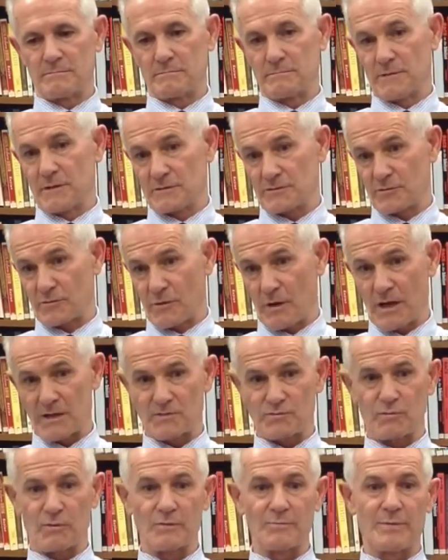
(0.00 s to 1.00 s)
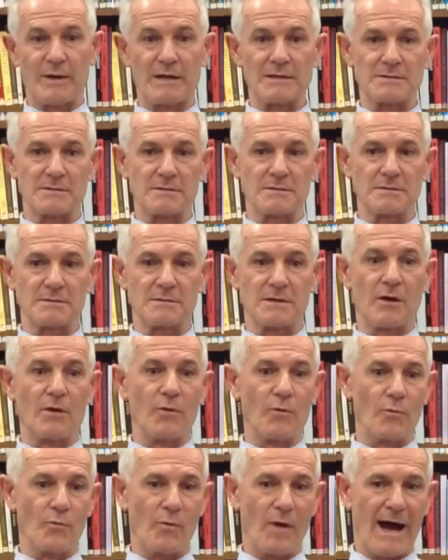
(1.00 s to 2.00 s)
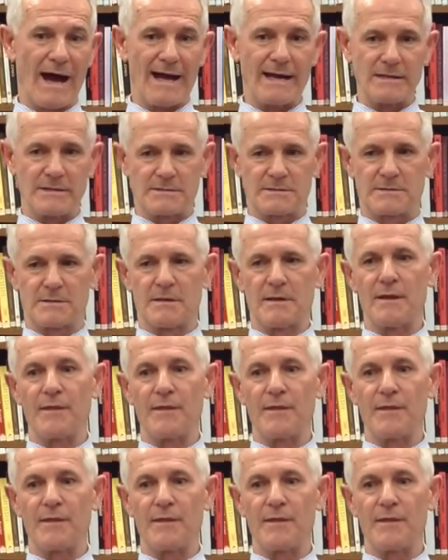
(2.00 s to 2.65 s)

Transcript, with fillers: does crossword puzzles, writes,